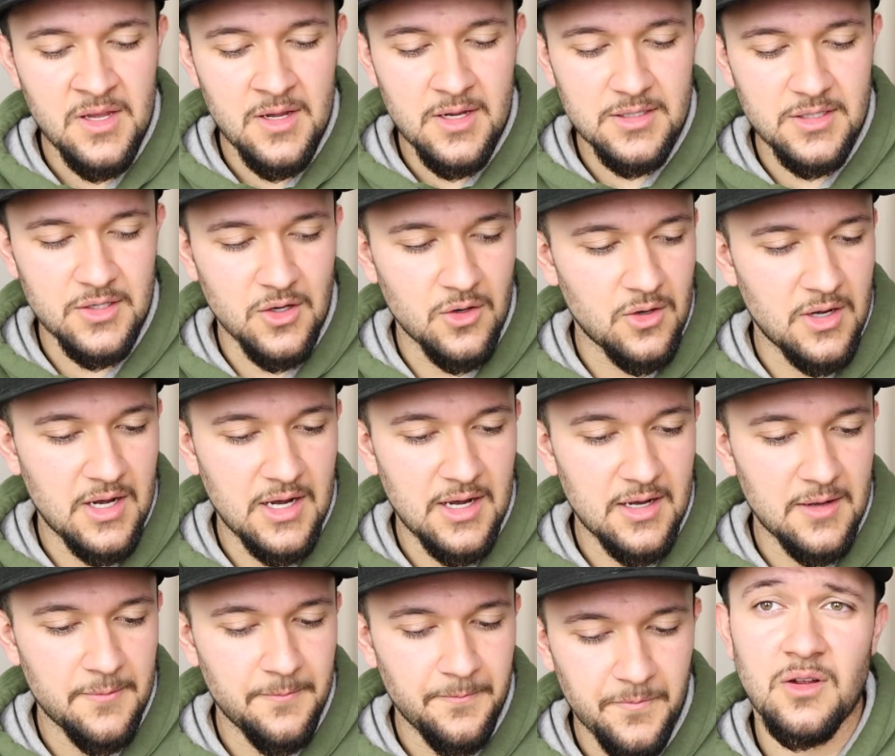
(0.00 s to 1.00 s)

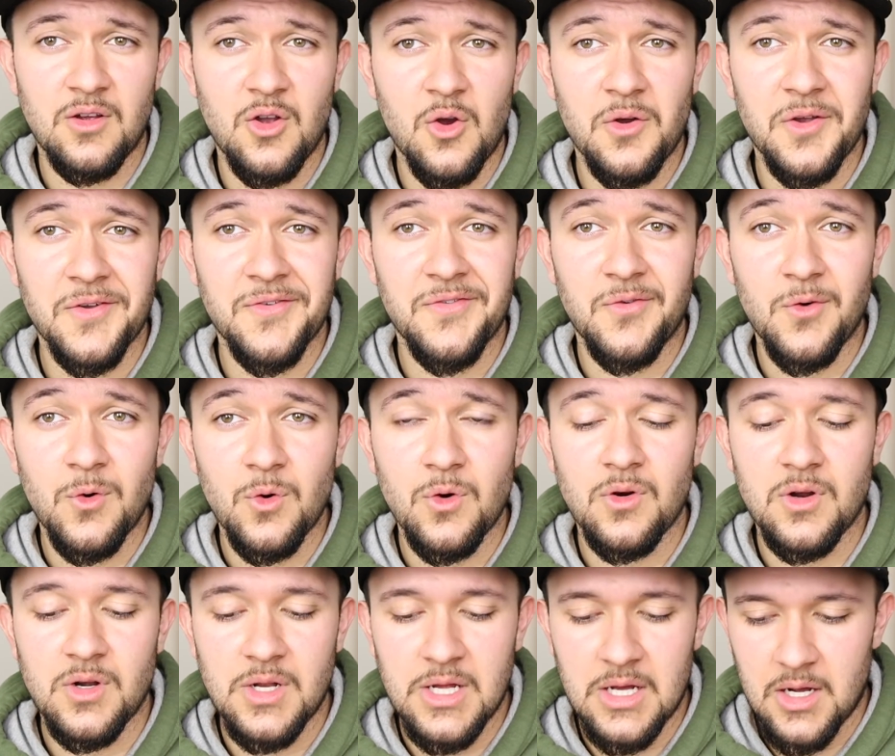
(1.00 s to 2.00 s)
So going
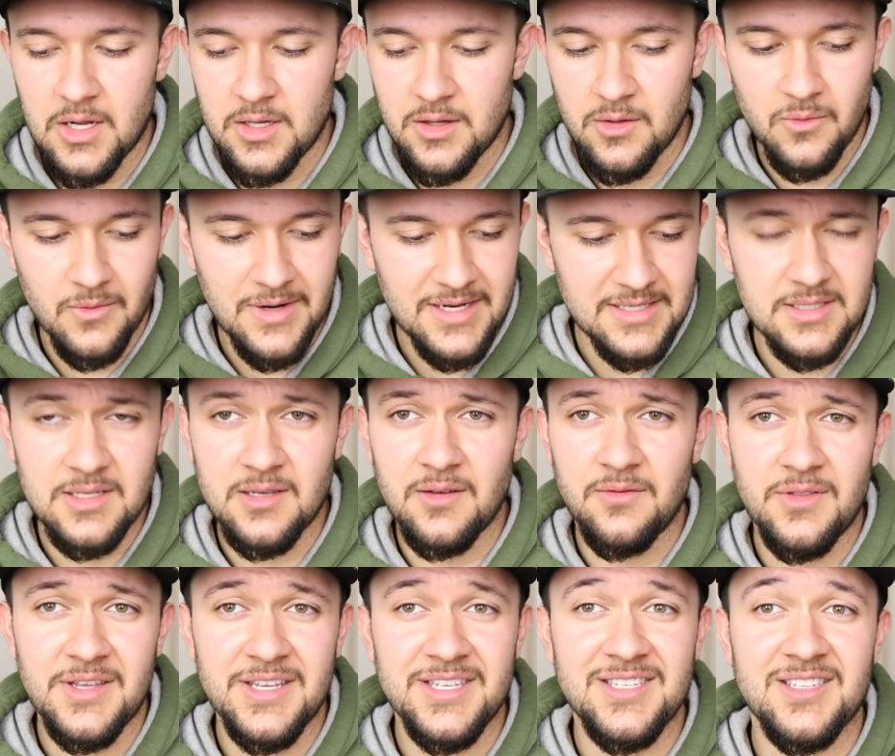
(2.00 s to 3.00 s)
forward on the rest
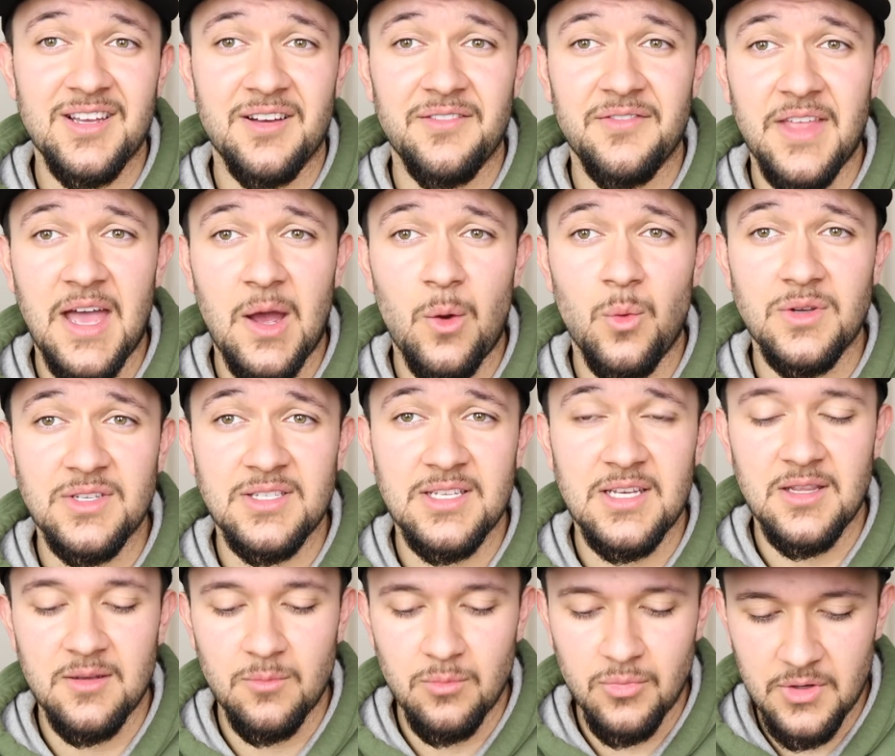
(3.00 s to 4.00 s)
of this stuff that was
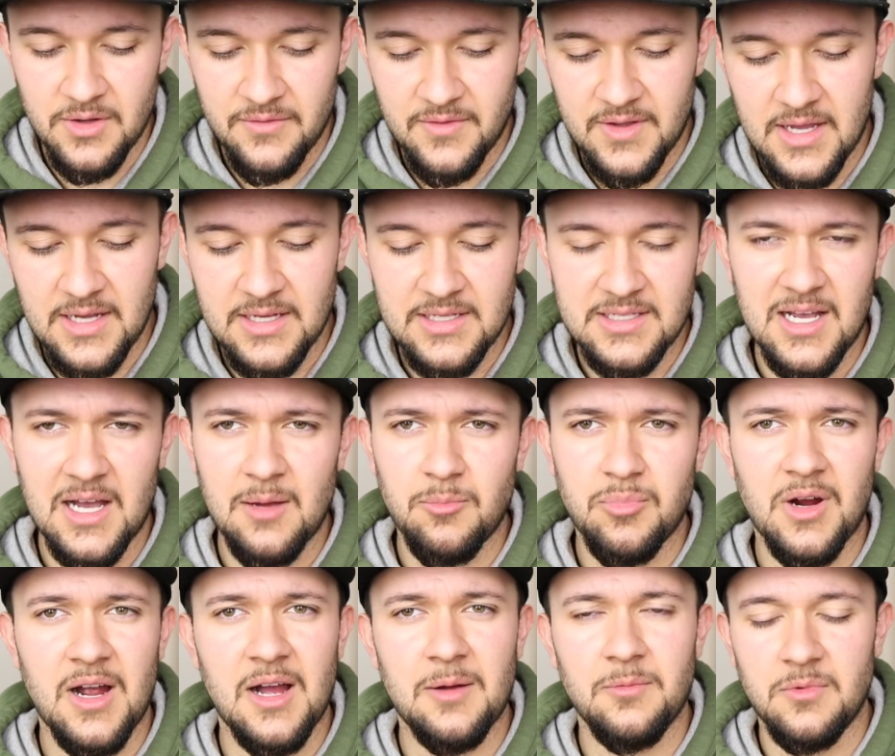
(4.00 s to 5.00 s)
in the briefcase, I'll
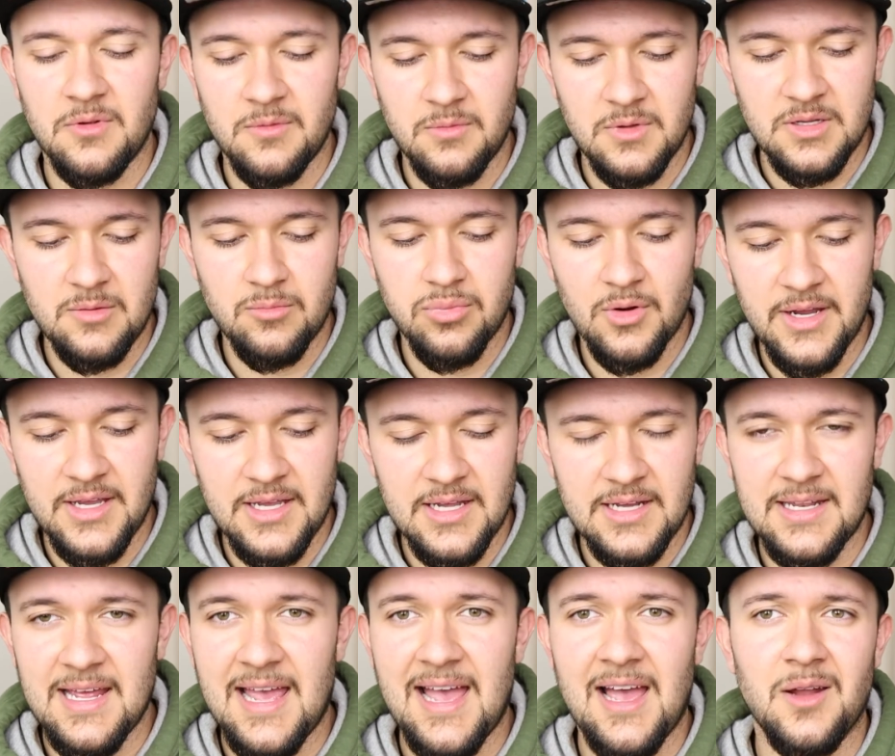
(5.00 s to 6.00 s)
probably break
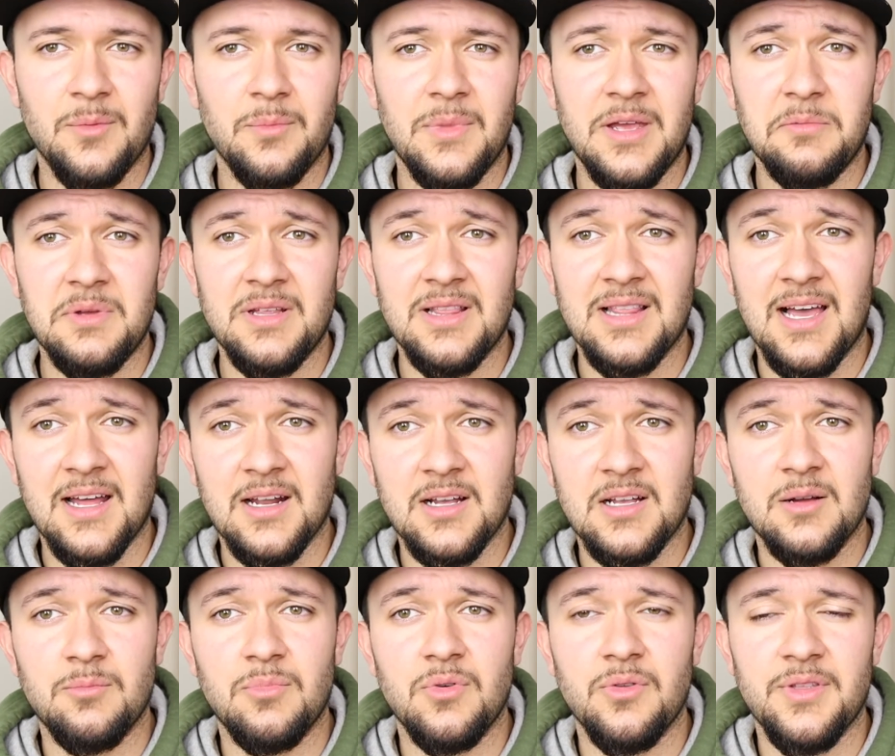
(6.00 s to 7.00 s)
it down, maybe lot a
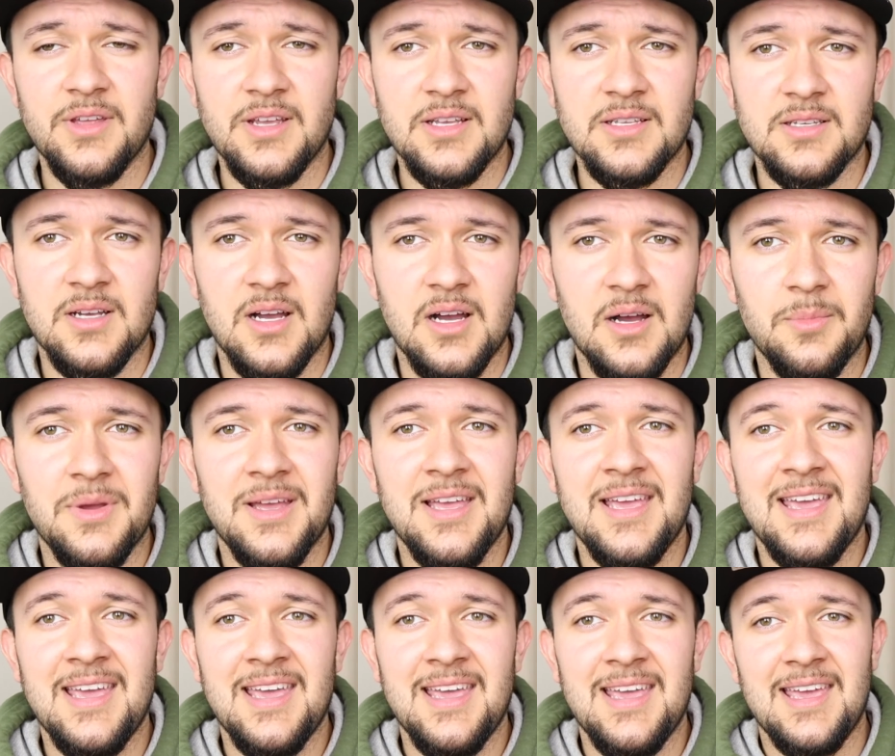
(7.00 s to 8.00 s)
couple things up,
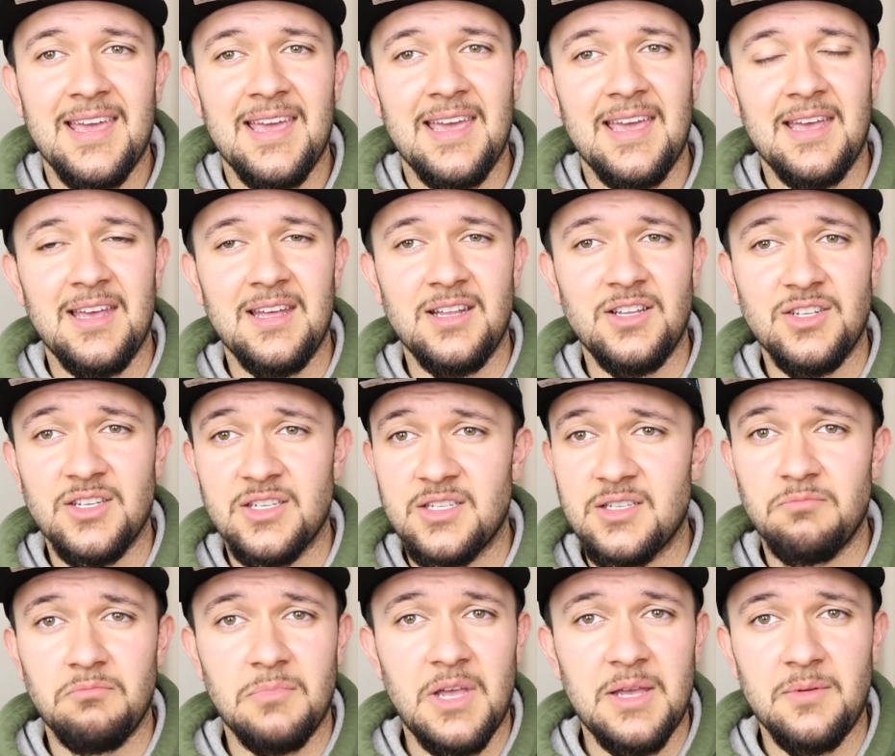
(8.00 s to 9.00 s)
and
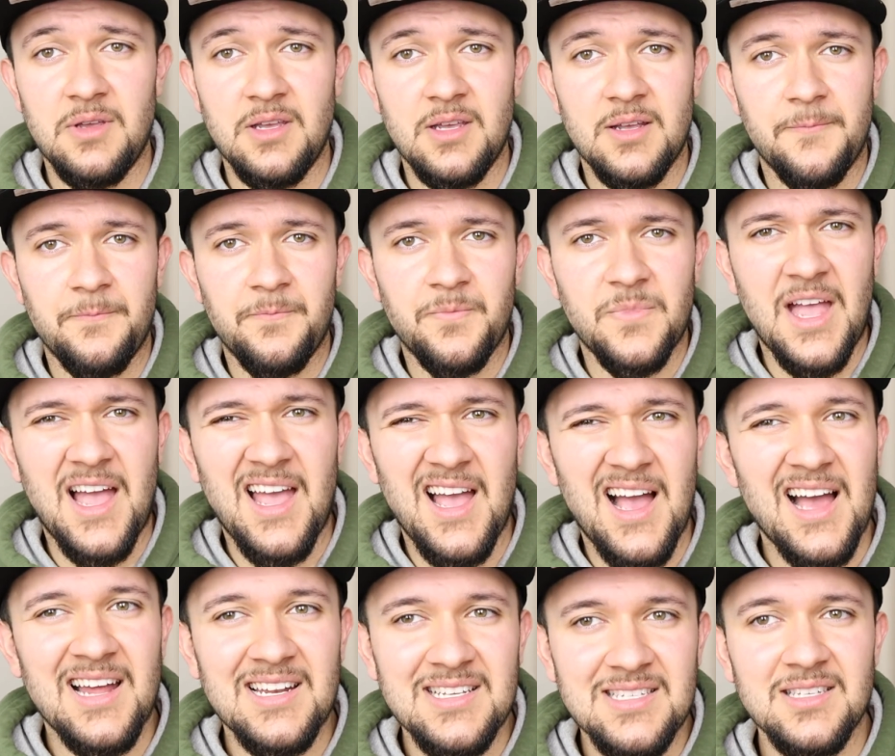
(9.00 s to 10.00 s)
just maybe, I
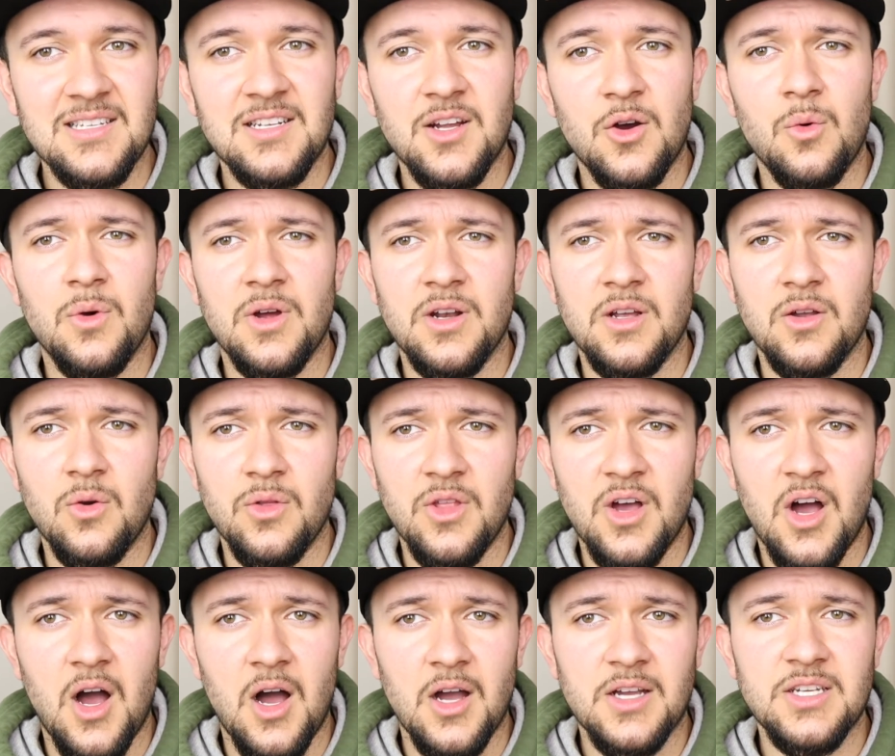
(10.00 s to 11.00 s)
honestly don't want to go
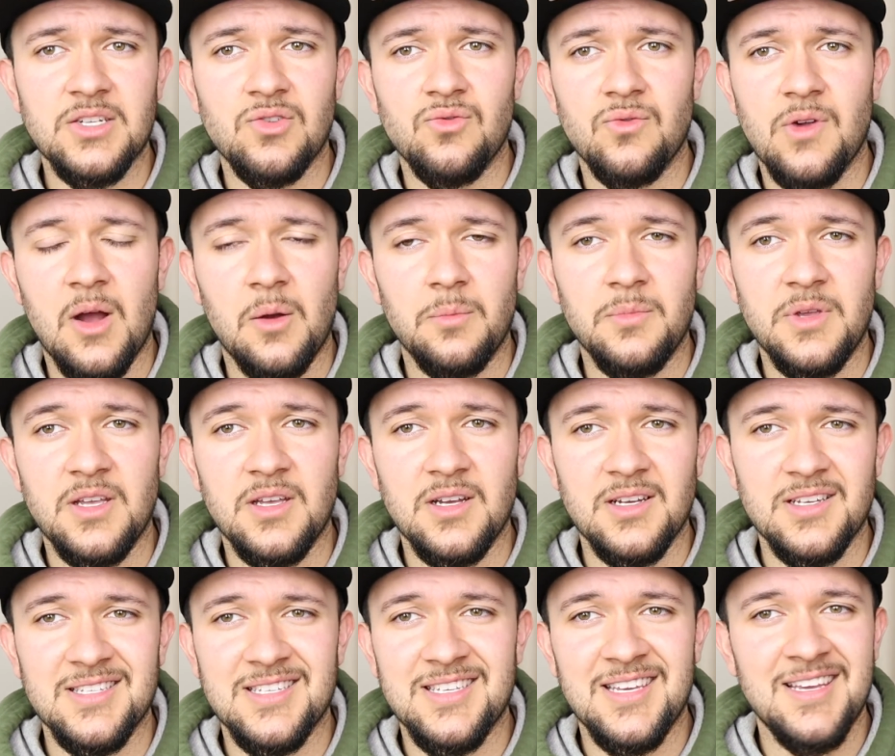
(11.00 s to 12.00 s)
the auction route
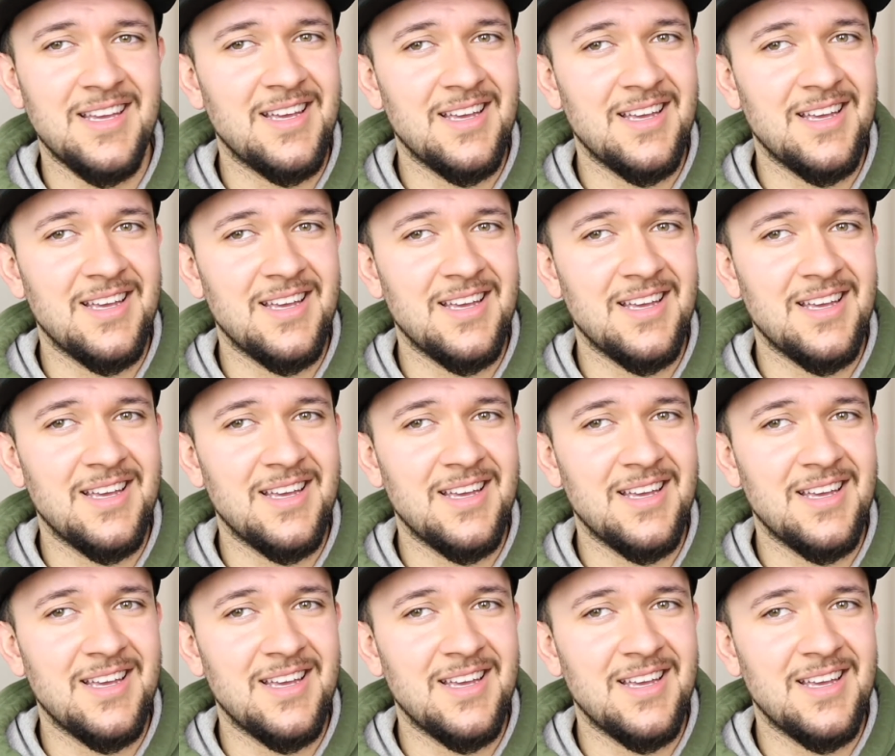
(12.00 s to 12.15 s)
because